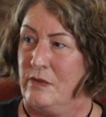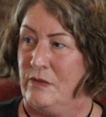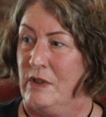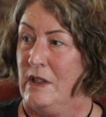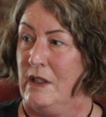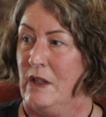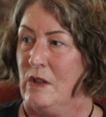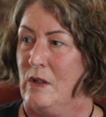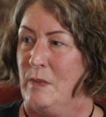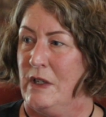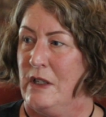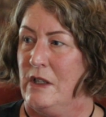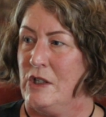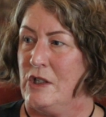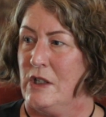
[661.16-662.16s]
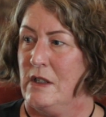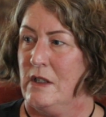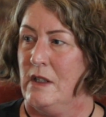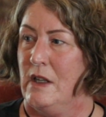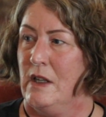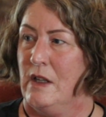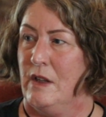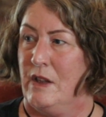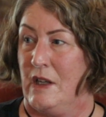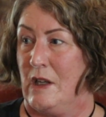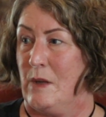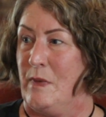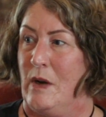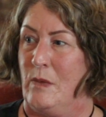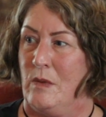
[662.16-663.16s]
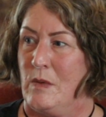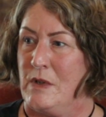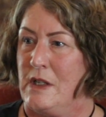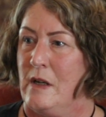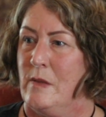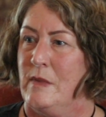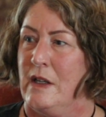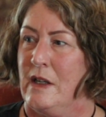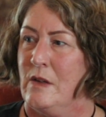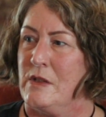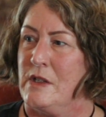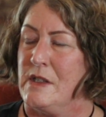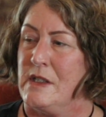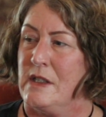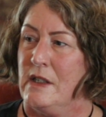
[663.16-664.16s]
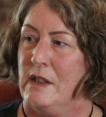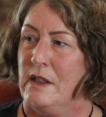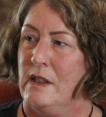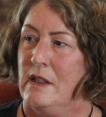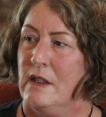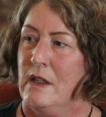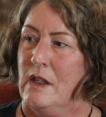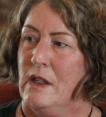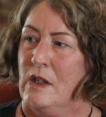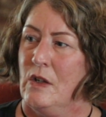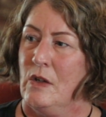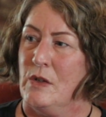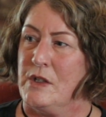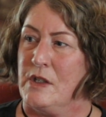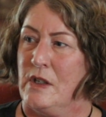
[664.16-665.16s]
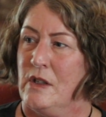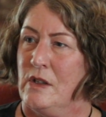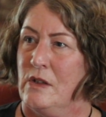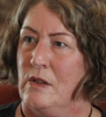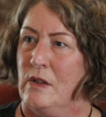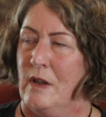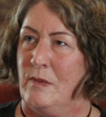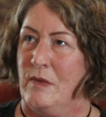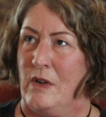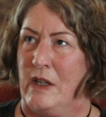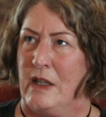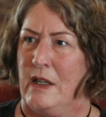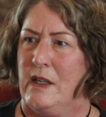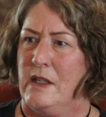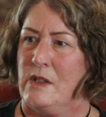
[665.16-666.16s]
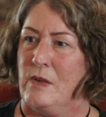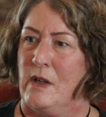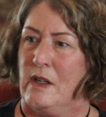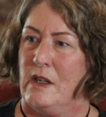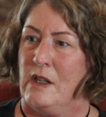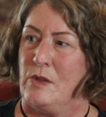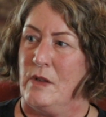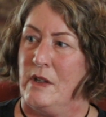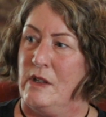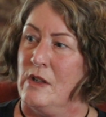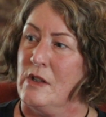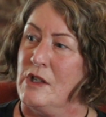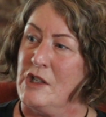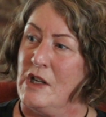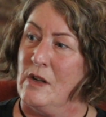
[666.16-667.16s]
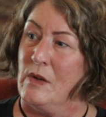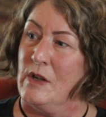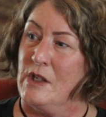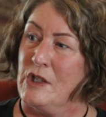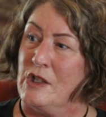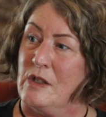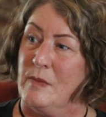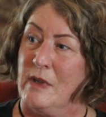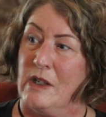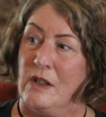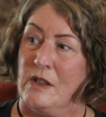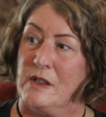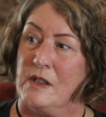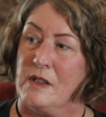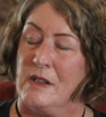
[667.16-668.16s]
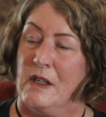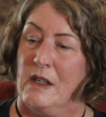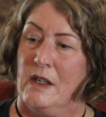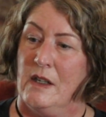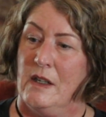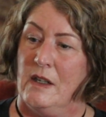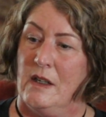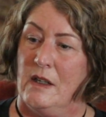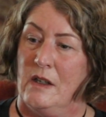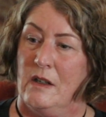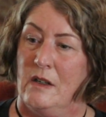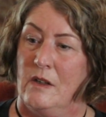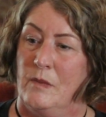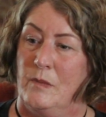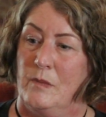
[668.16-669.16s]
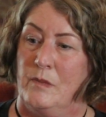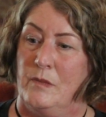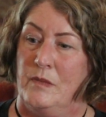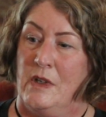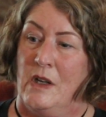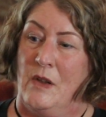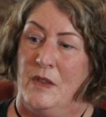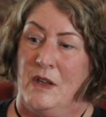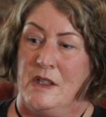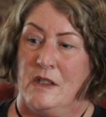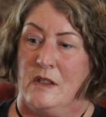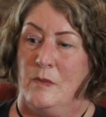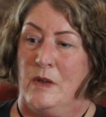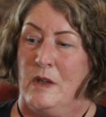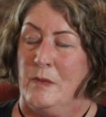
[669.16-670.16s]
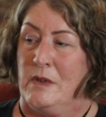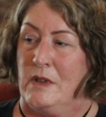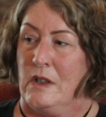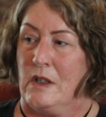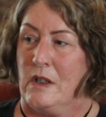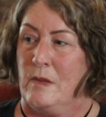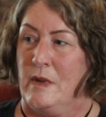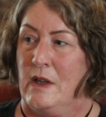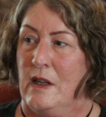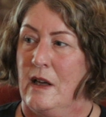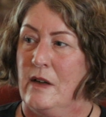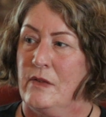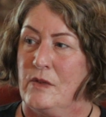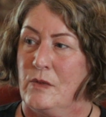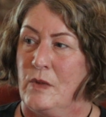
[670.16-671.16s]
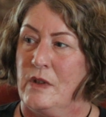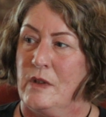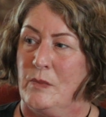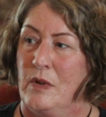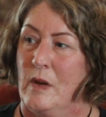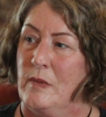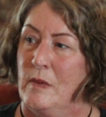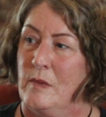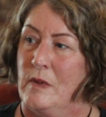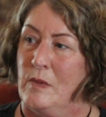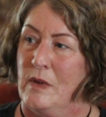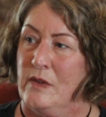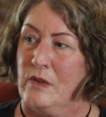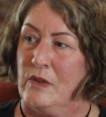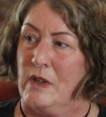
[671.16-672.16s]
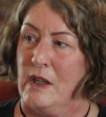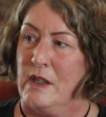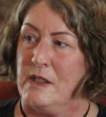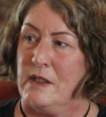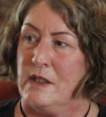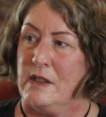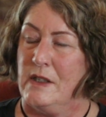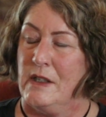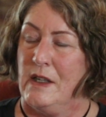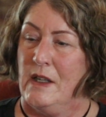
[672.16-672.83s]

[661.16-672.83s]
freely on the beach and think about what was happening out at sea. Also, I'm very keen to engage with the younger generation, because you know, these are the people that are going to be left with the problem that we've created.